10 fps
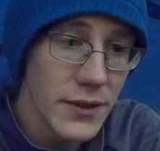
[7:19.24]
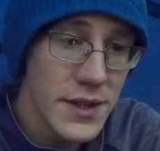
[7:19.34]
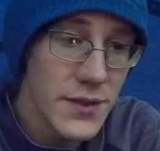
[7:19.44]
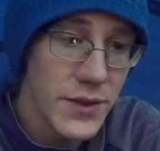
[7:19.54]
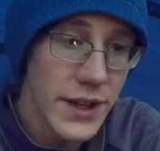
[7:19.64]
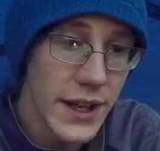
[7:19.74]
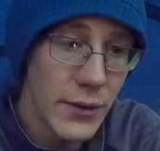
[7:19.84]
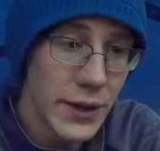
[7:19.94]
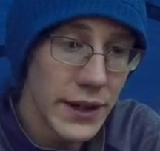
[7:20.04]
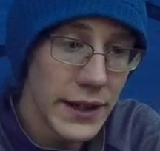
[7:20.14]
See if we can get
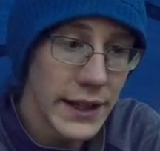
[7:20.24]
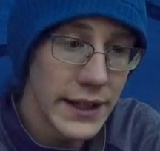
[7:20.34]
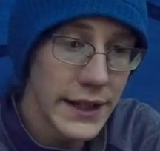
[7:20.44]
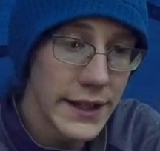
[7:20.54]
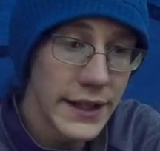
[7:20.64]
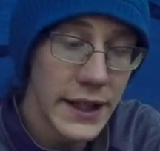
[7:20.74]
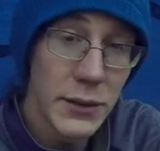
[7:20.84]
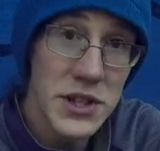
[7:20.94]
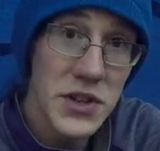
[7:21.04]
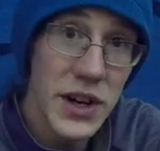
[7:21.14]
one lit here. And
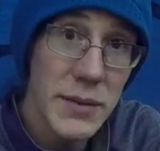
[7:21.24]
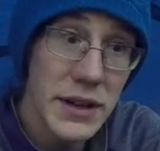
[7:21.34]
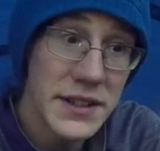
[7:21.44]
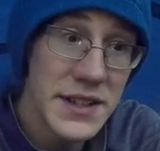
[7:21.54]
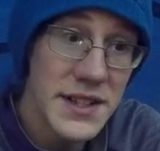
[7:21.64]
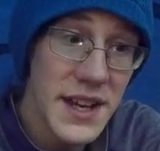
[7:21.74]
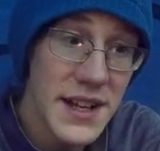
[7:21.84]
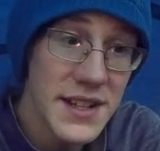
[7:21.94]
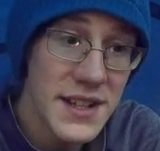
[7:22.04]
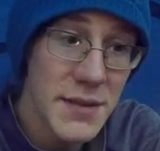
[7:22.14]
what's great about these
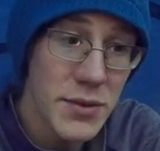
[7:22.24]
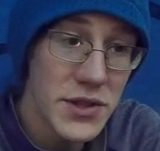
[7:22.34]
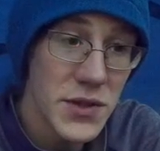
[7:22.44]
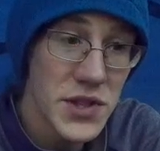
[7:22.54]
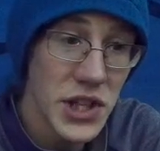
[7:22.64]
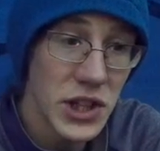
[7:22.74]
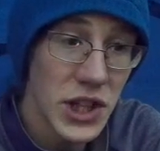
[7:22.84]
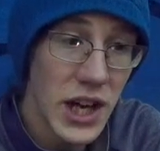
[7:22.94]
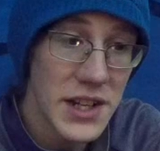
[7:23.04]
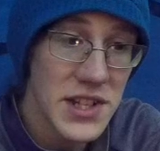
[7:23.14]
guys is they produce a
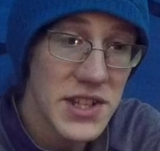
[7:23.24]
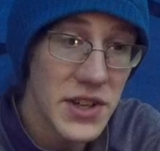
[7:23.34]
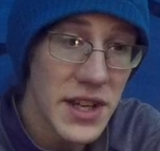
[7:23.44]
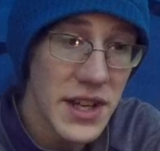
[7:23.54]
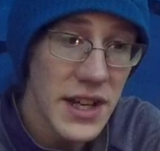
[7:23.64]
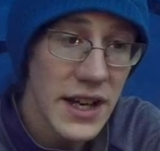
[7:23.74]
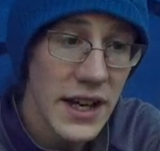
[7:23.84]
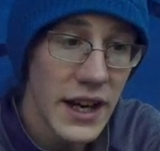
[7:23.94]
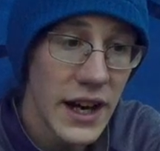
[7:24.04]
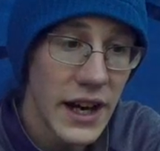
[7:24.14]
lot of soot
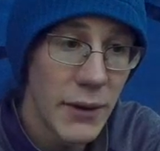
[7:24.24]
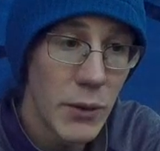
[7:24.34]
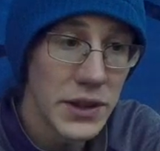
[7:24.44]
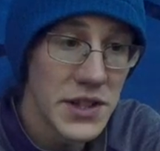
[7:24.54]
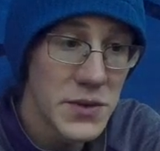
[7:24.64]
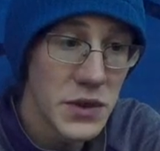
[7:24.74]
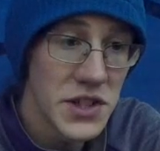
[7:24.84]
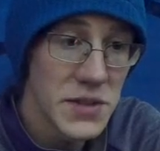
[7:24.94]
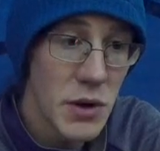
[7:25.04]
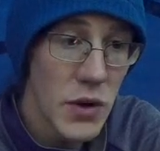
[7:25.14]
with the
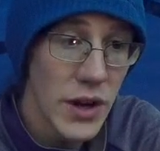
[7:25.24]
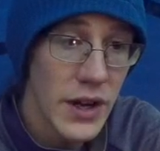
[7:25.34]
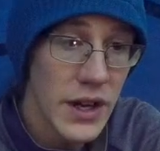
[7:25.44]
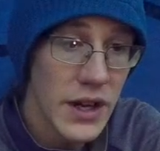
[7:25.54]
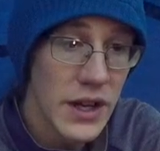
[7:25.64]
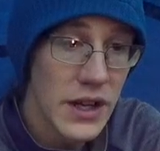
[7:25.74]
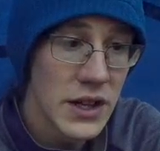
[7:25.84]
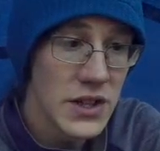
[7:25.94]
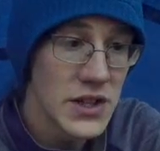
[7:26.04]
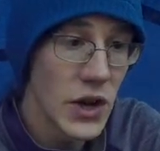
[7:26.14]
smoke.
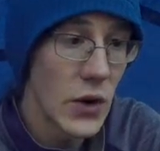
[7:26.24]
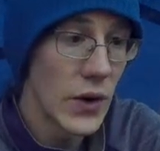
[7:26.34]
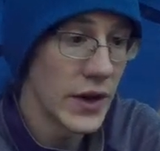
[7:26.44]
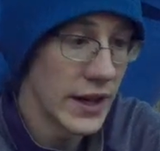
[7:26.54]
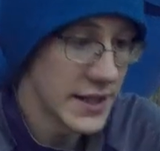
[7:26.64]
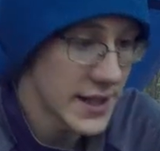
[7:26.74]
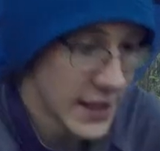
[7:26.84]
So it's